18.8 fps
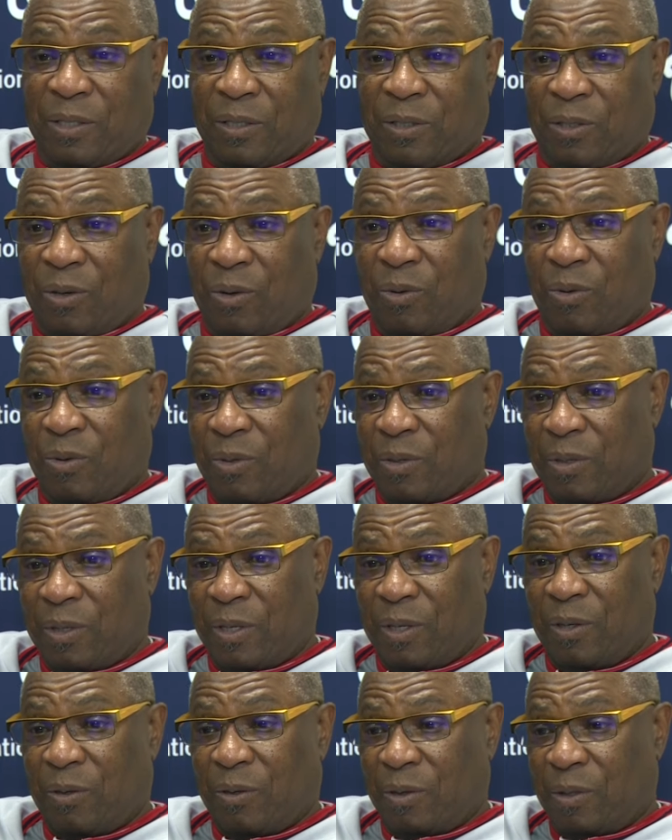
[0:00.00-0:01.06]
So
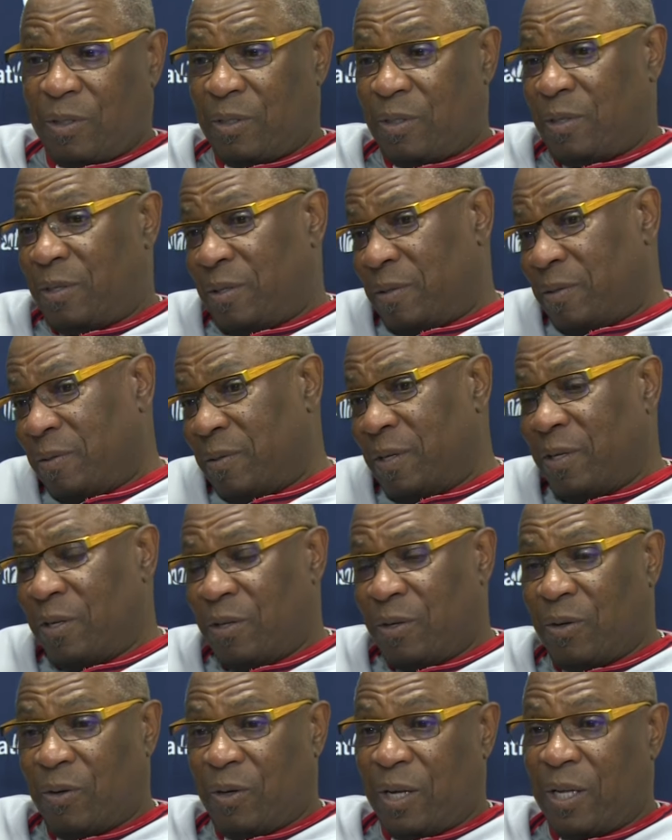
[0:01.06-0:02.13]
and
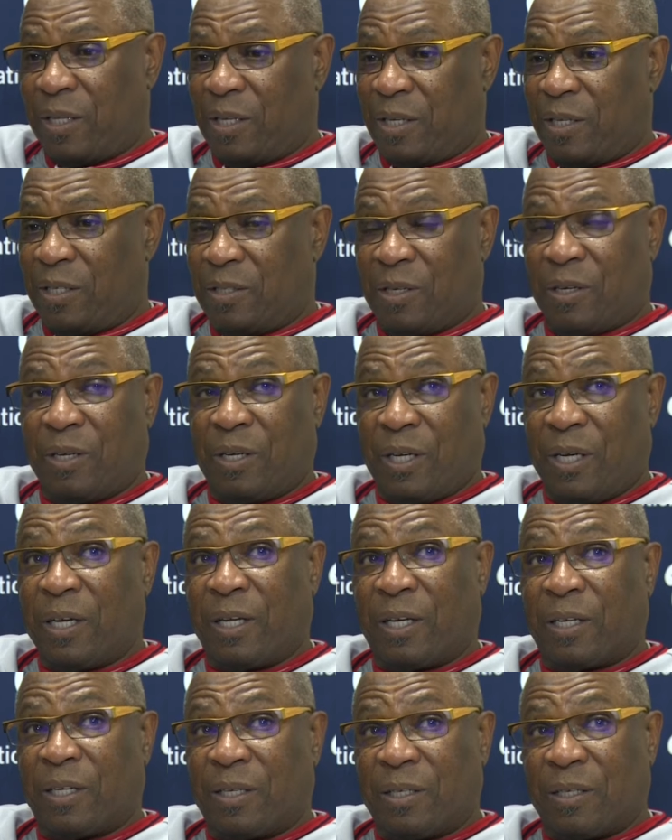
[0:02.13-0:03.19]
Anthony's going to
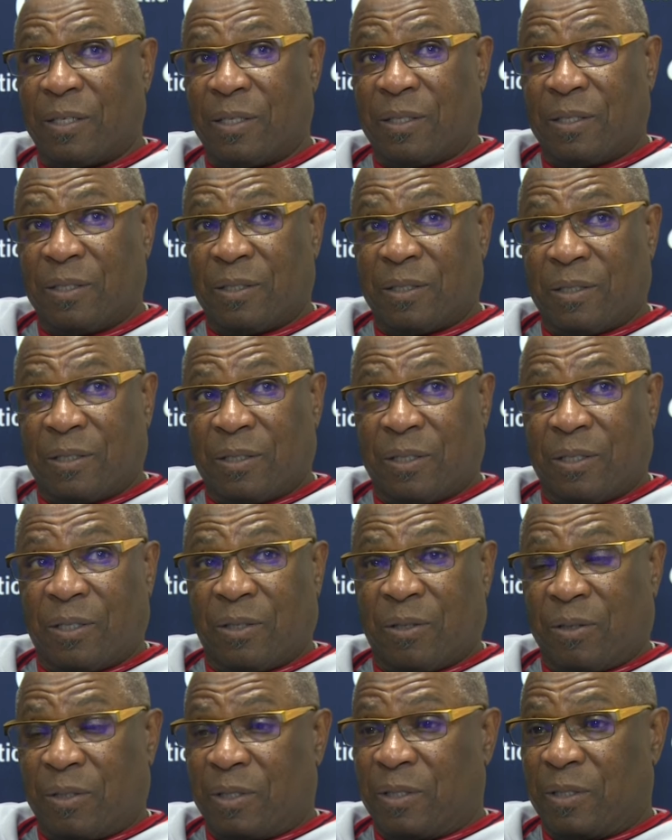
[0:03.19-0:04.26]
hit.
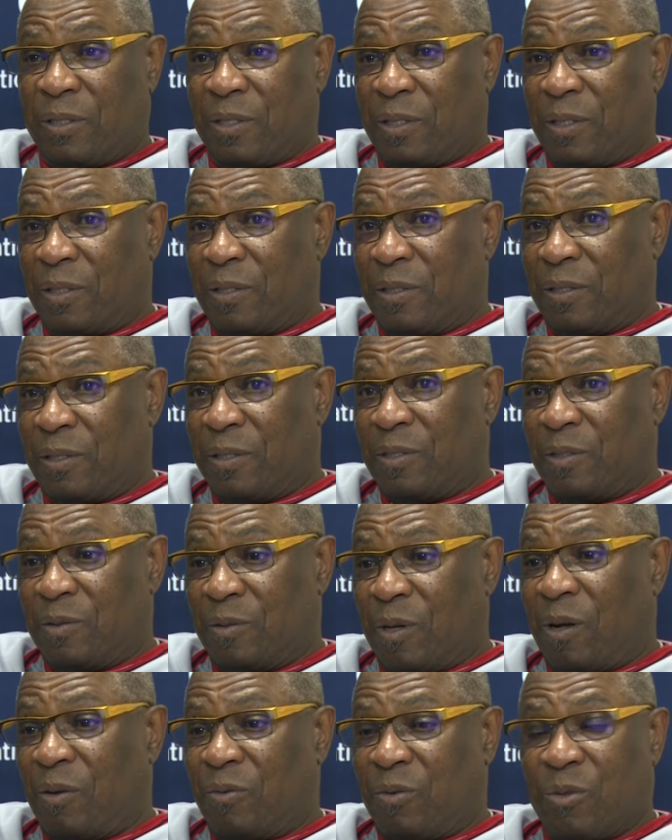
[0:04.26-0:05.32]
And
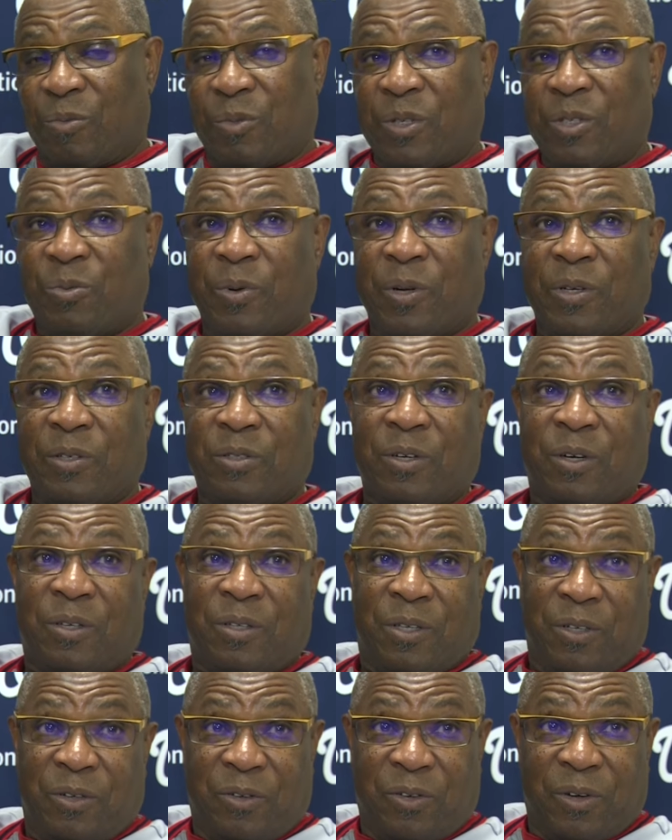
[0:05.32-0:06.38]
he's off to a much better
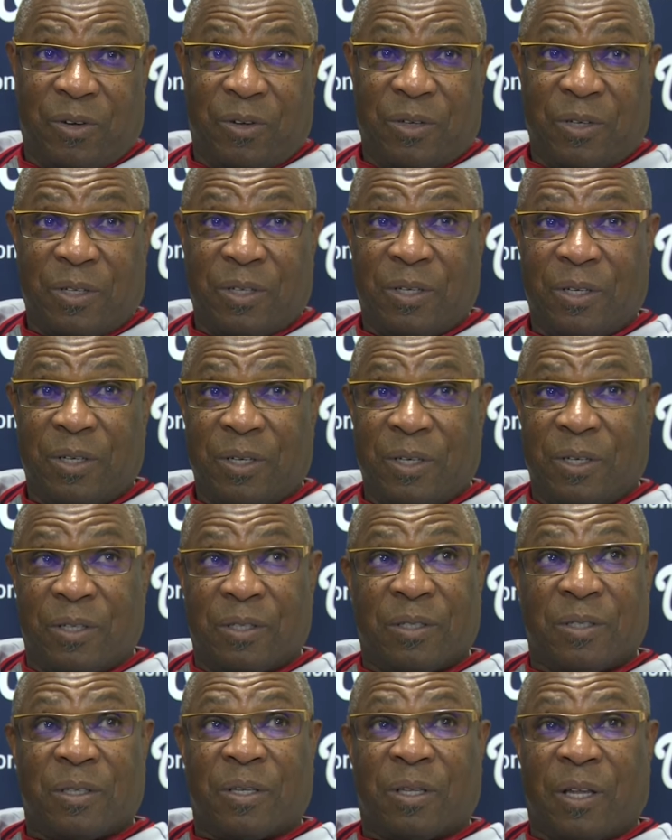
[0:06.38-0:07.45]
start this year than
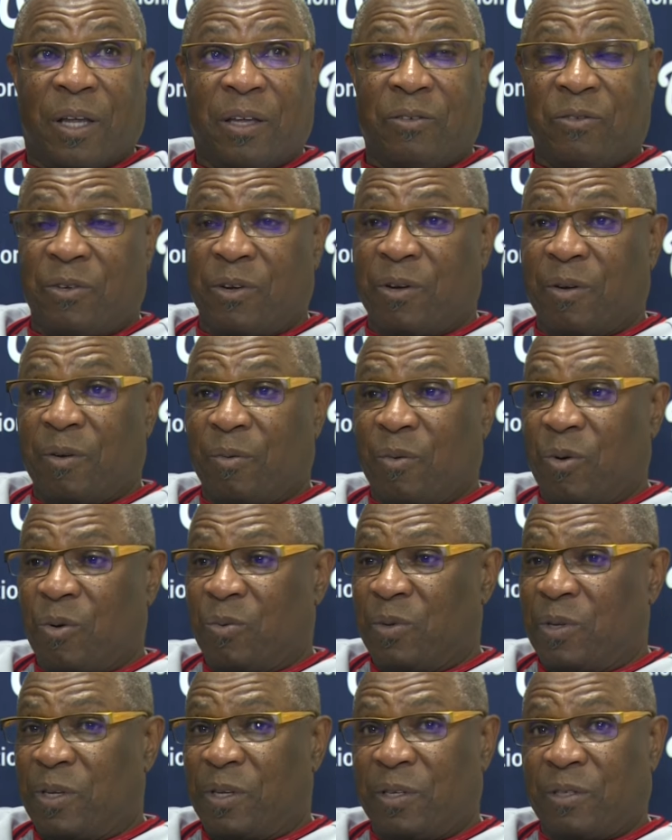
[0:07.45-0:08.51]
last year, and I'm
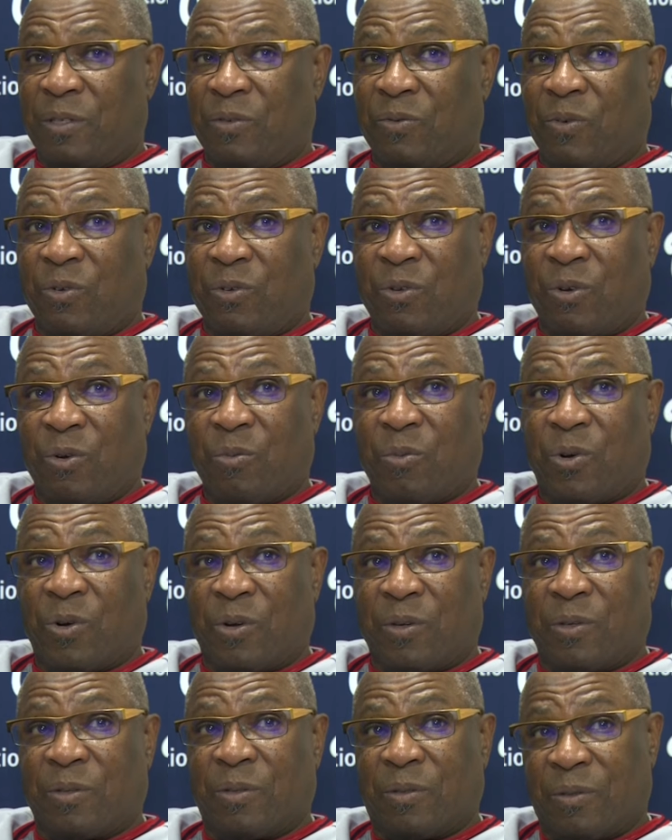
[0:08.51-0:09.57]
hoping he has his first homer
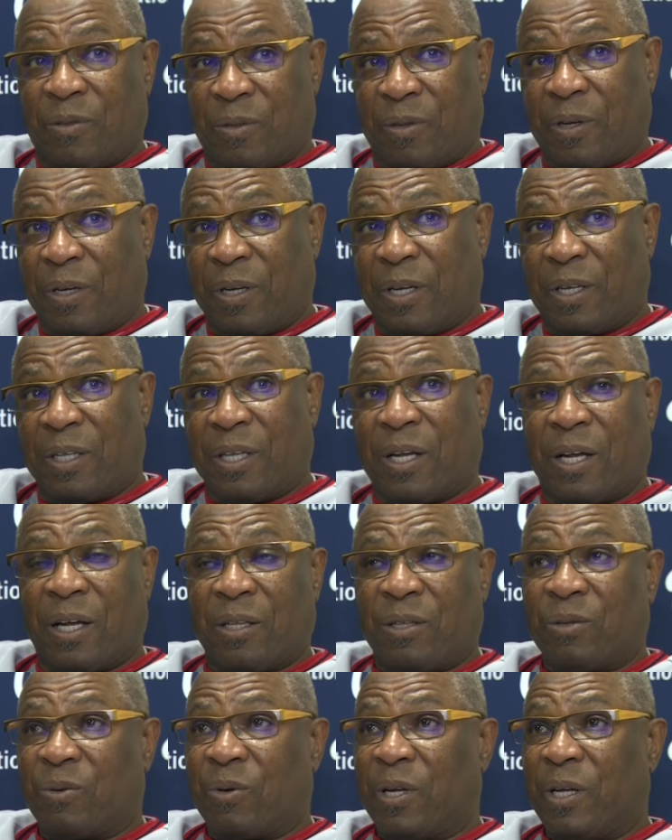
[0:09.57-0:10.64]
and get that
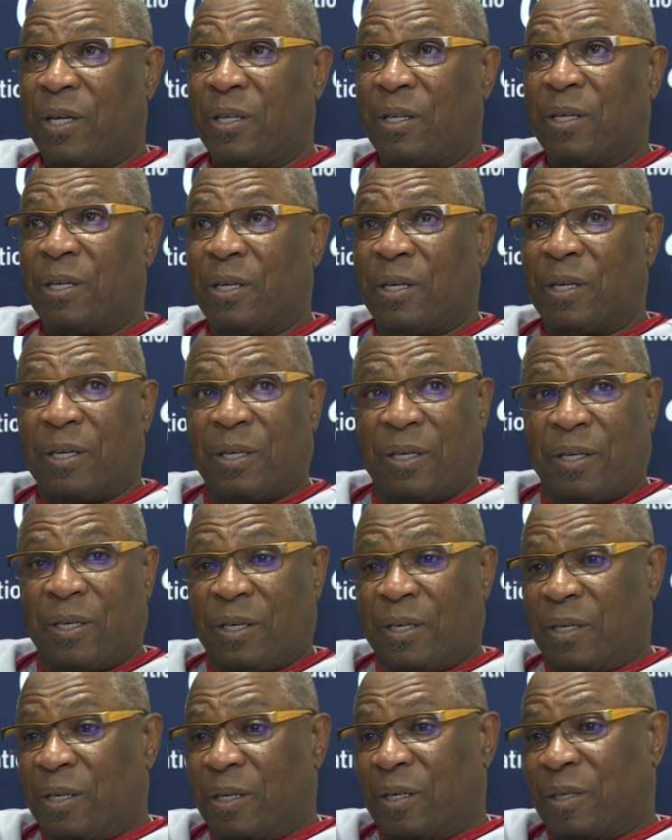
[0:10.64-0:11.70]
out the way in
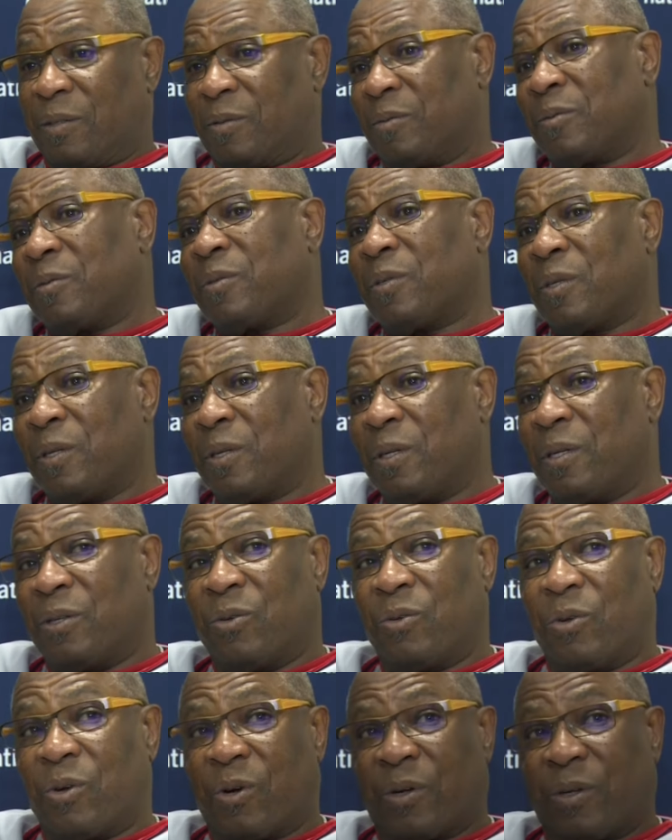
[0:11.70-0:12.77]

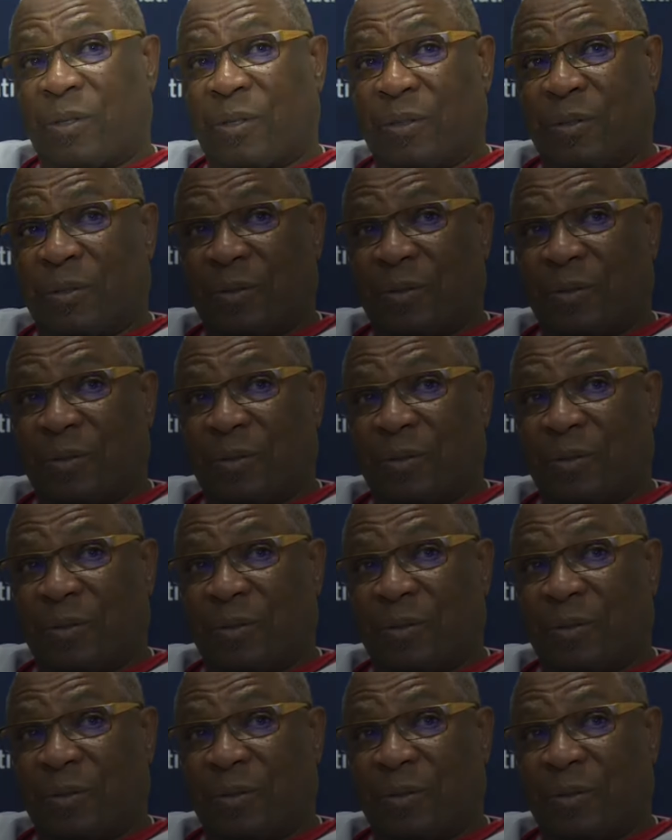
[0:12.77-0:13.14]
New York.